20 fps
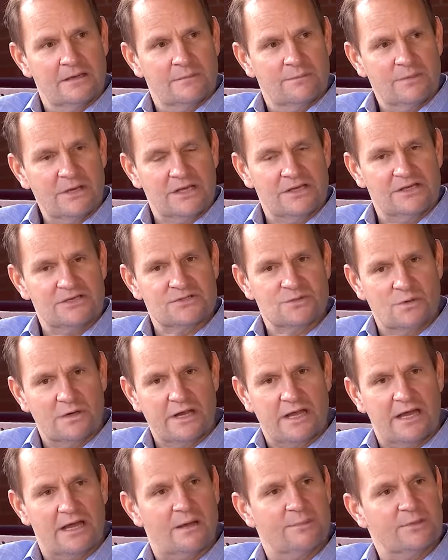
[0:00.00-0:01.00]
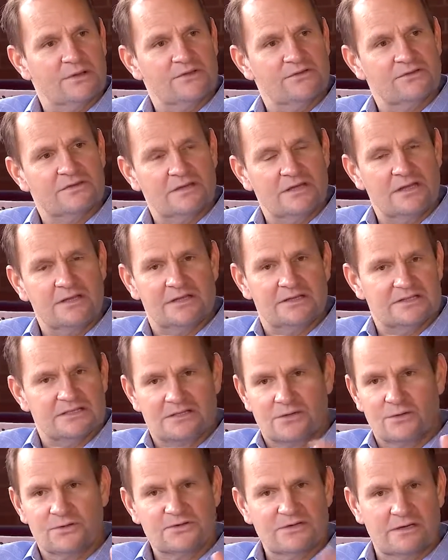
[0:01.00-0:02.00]
Because what happens, and this
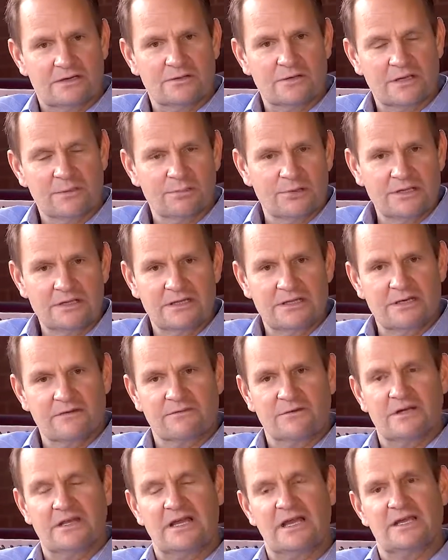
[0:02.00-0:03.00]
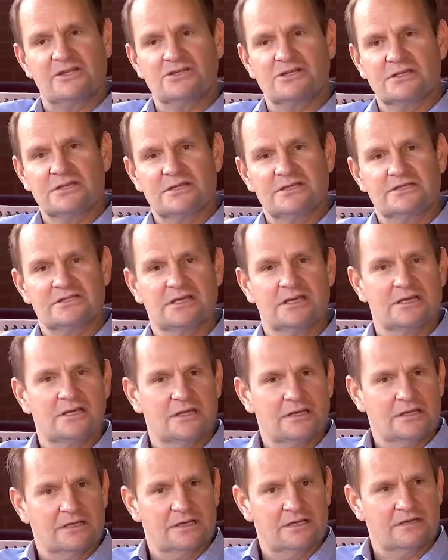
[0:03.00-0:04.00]
goes on to a completely different tangent, is
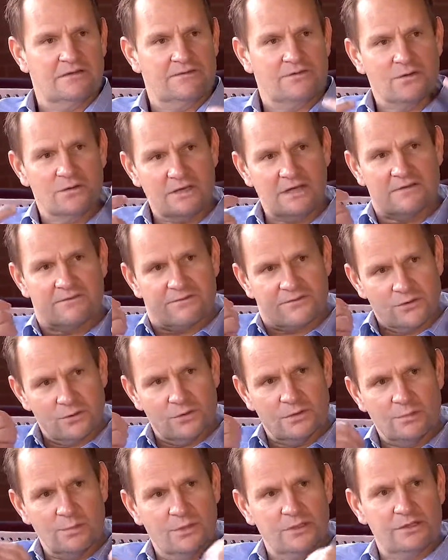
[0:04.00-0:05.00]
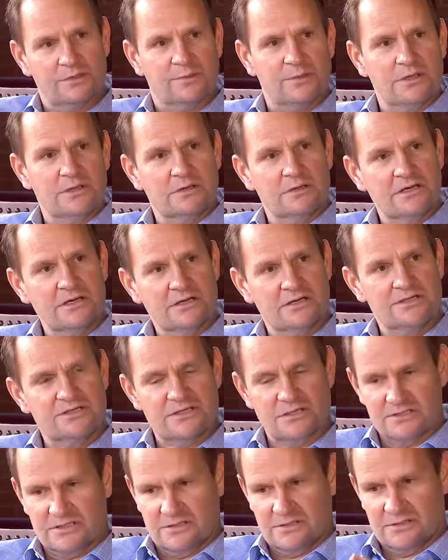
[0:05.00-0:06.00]
if you get fluid buildup in your ears,
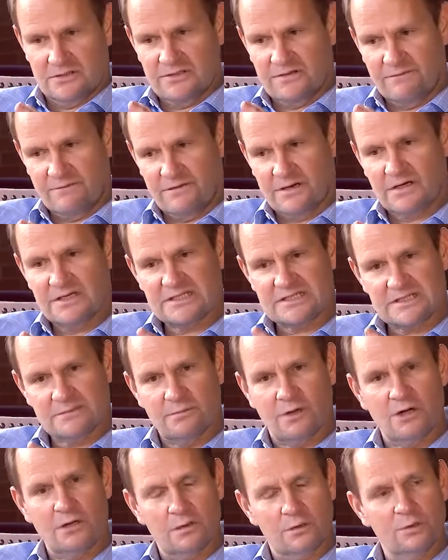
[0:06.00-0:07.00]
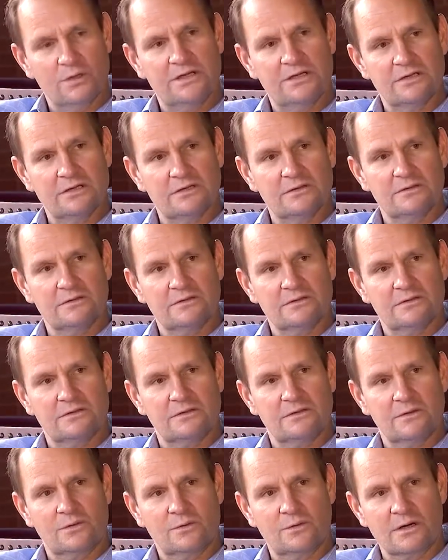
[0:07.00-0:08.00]
there's a very small window
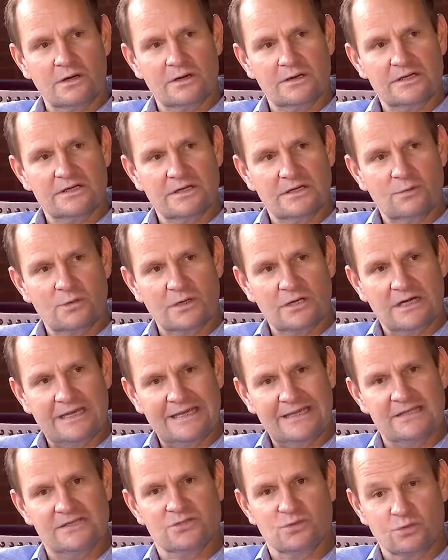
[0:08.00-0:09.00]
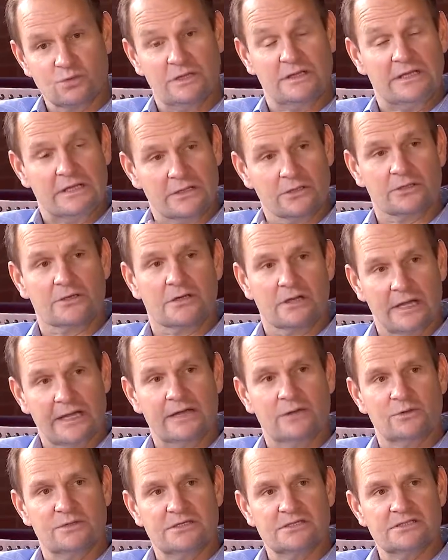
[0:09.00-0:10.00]
where kids really learn
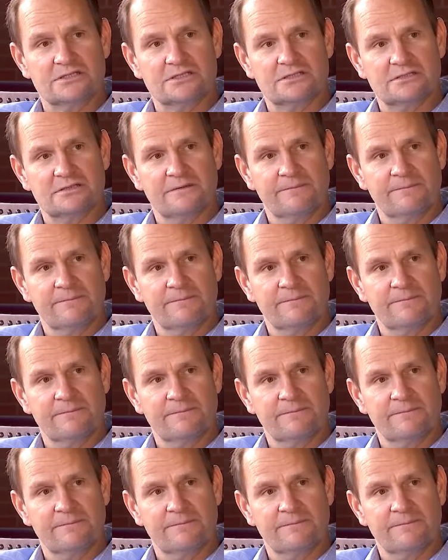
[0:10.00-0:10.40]
languages.